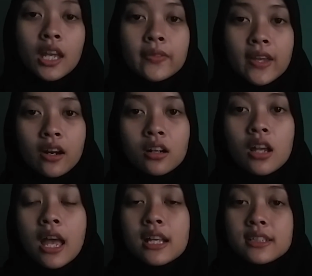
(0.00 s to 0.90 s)
There are
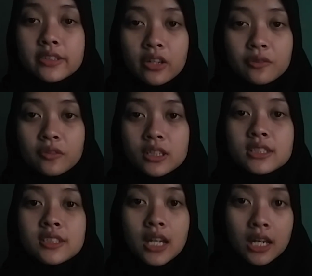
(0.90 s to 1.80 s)

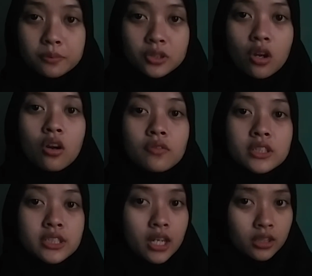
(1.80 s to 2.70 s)
7 types of
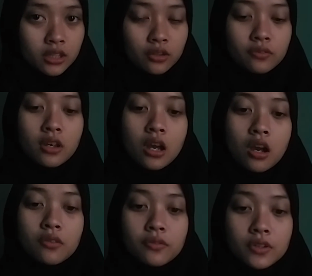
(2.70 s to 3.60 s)
adjective.
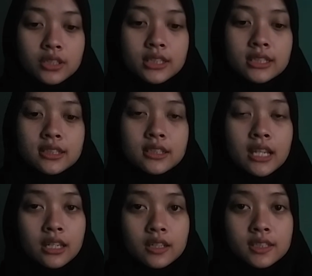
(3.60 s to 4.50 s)
First is
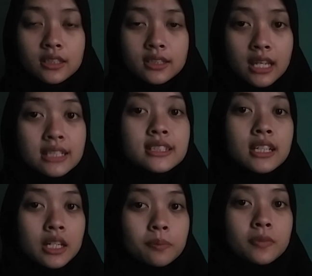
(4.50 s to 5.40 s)

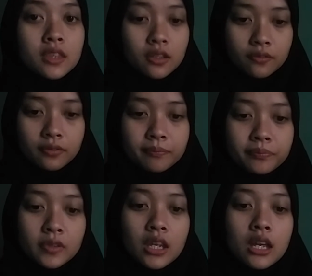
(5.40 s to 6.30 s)
descriptive.
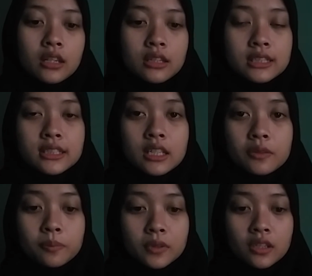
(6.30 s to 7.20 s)

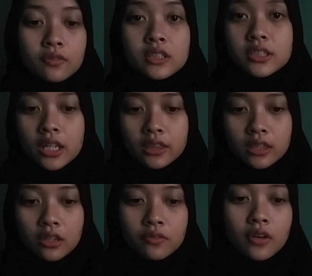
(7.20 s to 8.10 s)
Descriptive
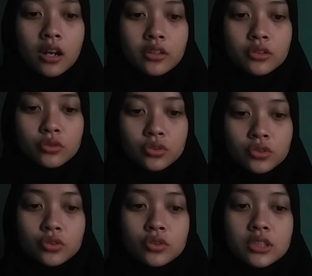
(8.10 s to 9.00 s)
adjectives are
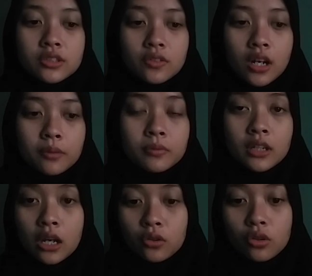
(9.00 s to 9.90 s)
used to describe
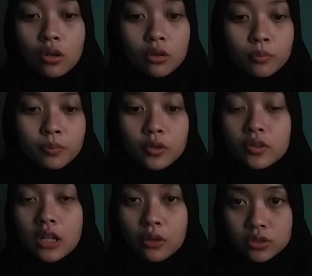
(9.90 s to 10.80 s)
noun or
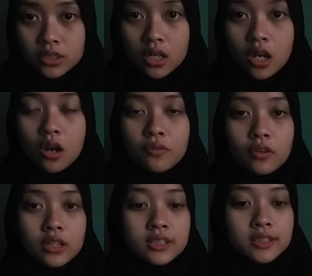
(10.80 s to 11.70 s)
pronouns.
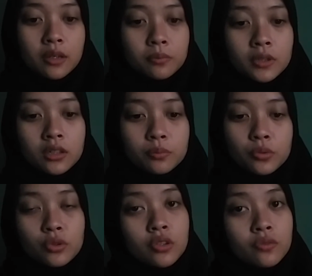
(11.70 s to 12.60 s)
For example,
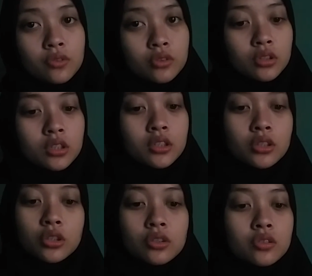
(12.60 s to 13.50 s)
beautiful,
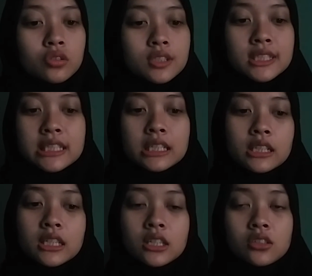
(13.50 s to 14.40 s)
cute,
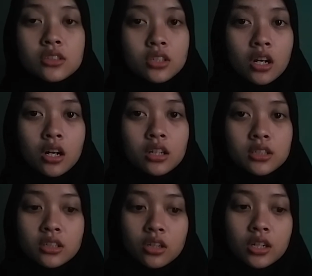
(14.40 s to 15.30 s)
silly, tall,
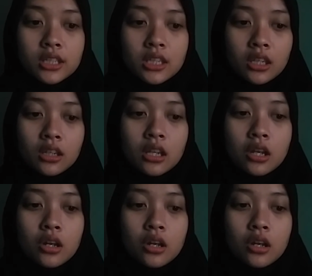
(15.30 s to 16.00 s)
annoying,